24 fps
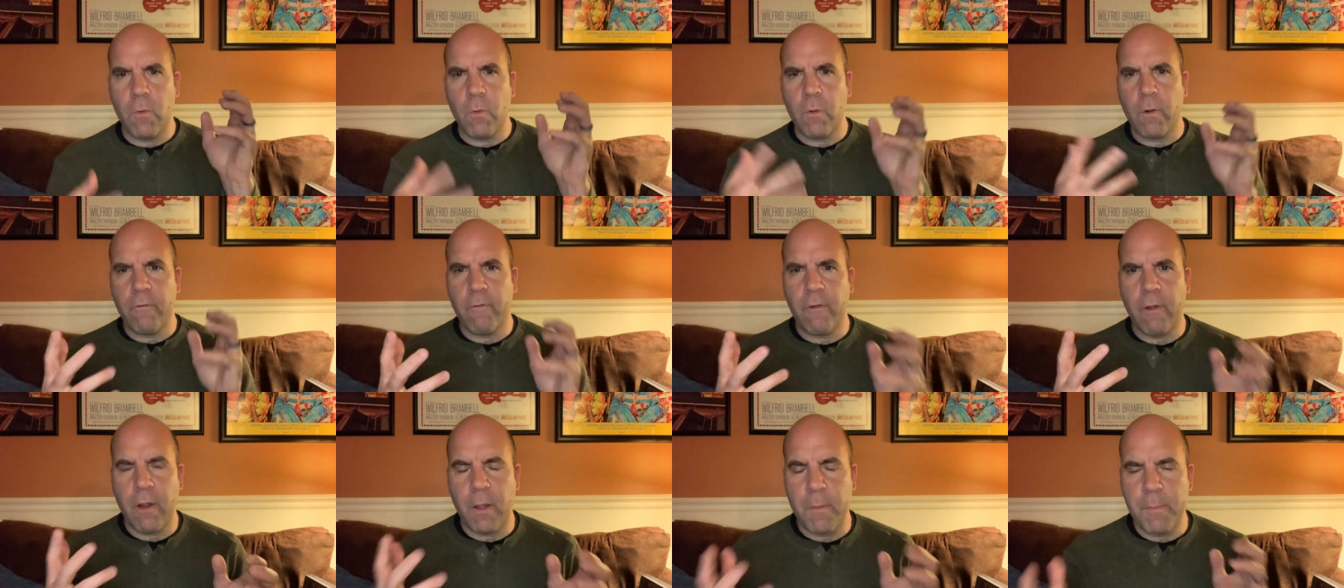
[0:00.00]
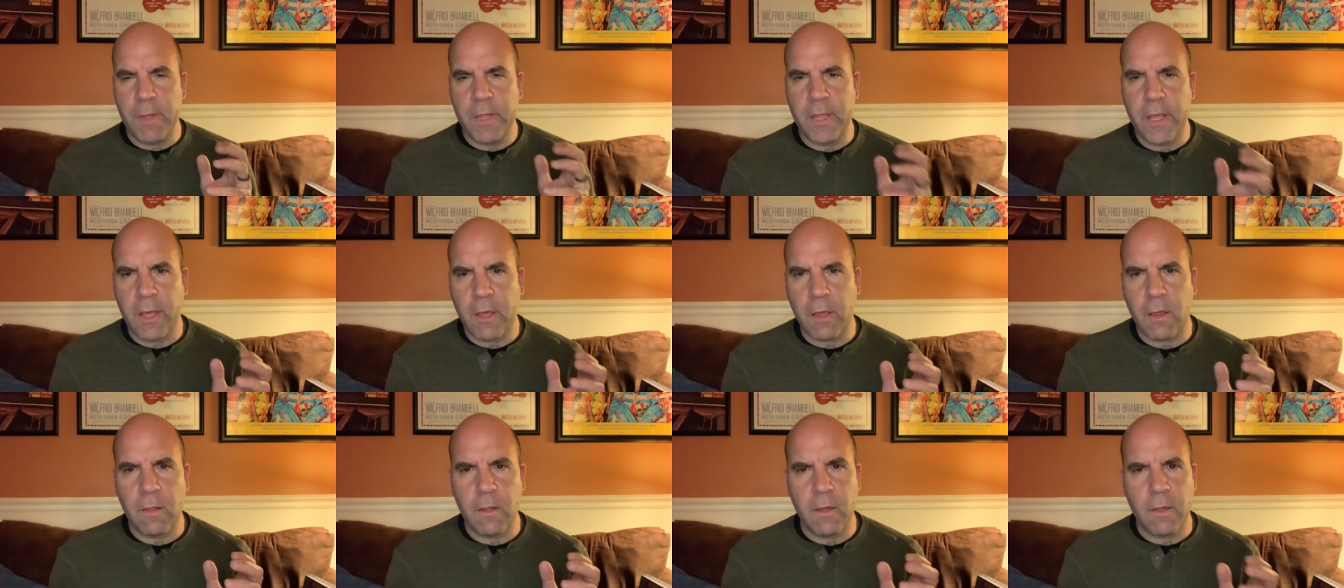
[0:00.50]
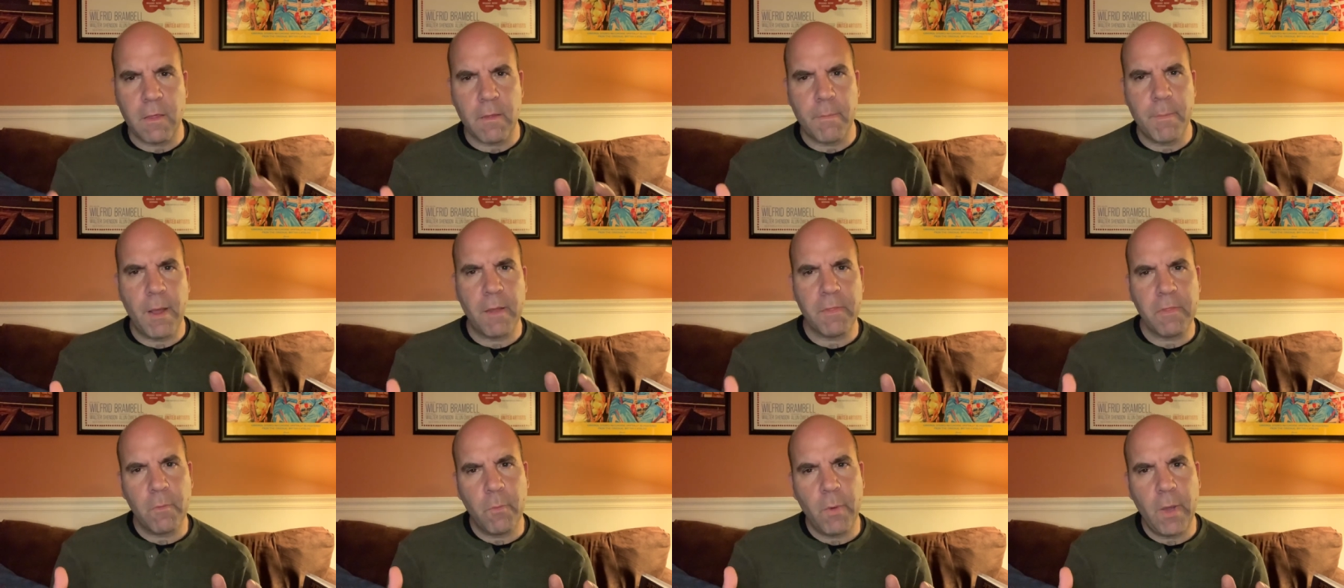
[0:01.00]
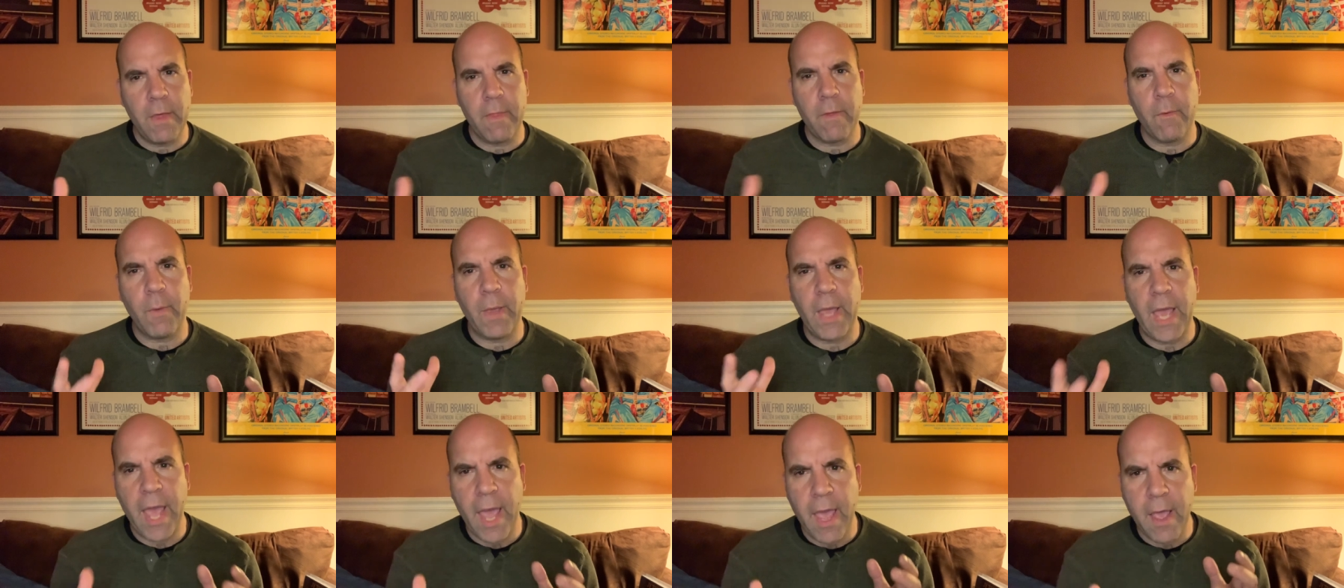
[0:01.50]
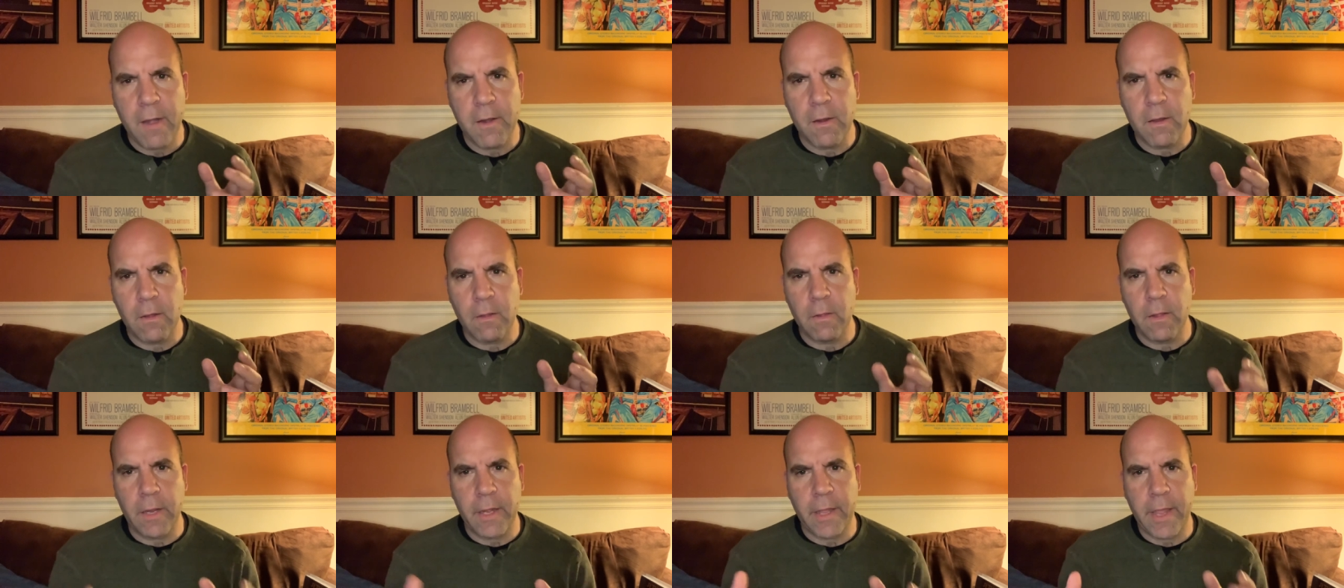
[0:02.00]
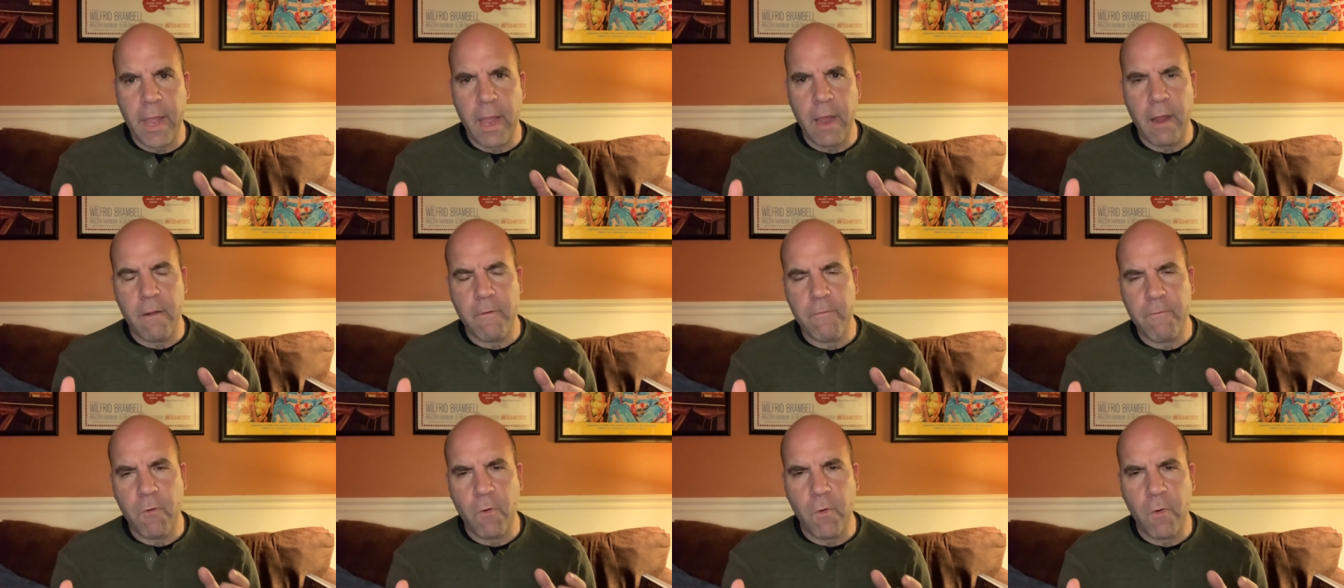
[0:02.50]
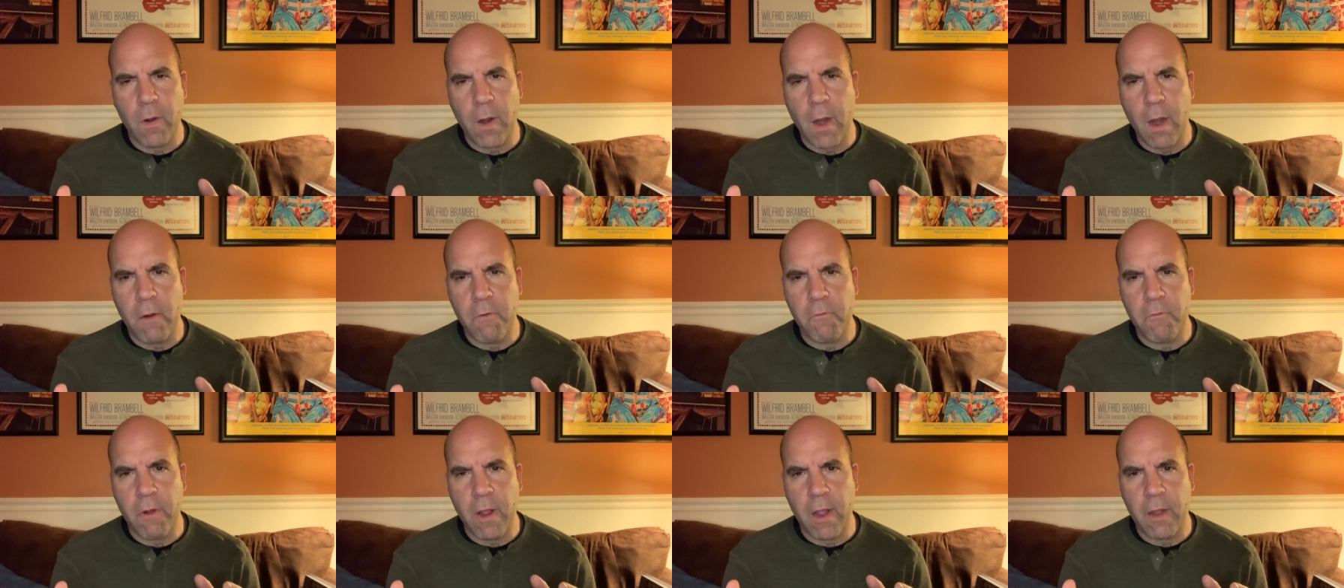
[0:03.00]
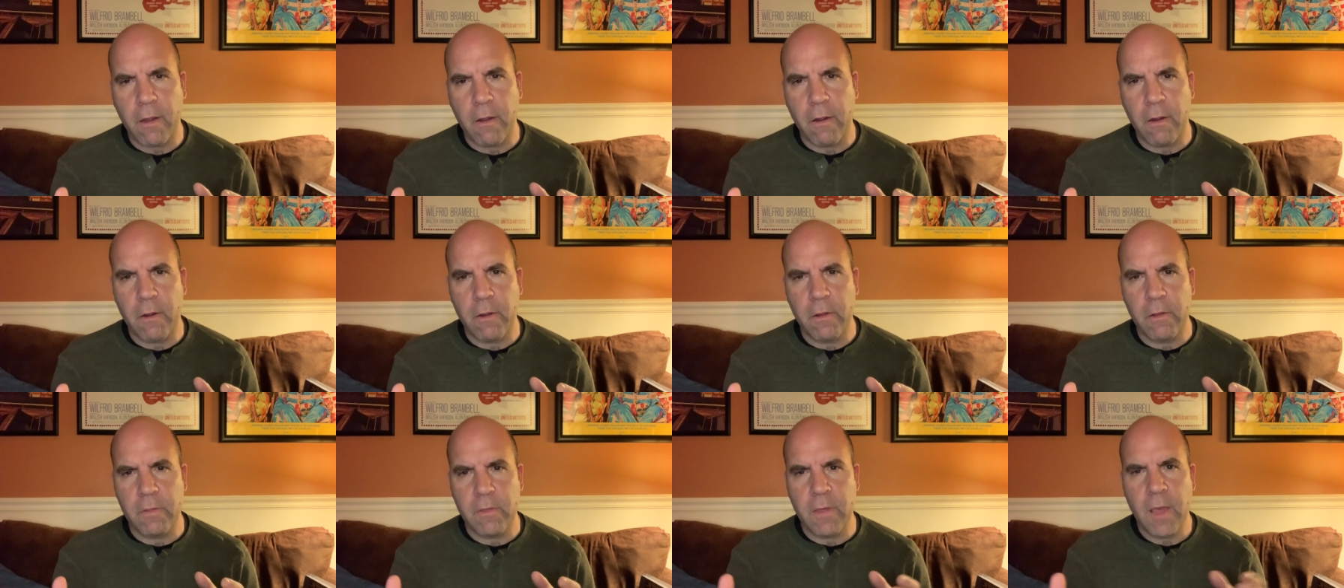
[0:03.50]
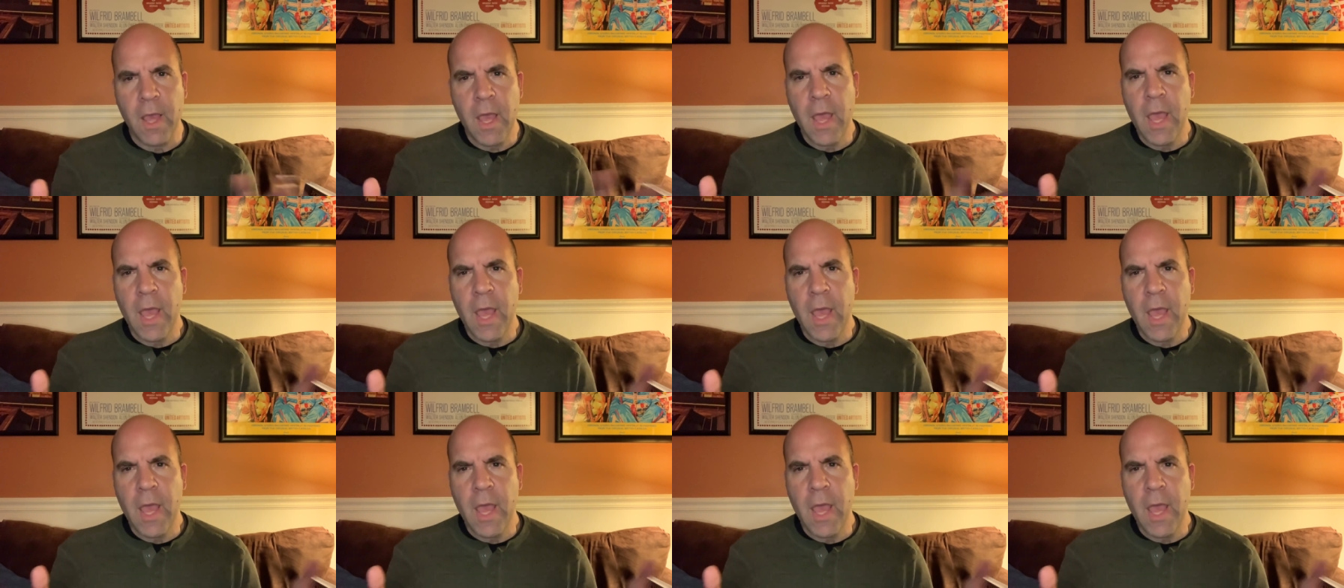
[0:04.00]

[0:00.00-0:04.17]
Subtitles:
we're very meticulous about the way that we handle and care for our records.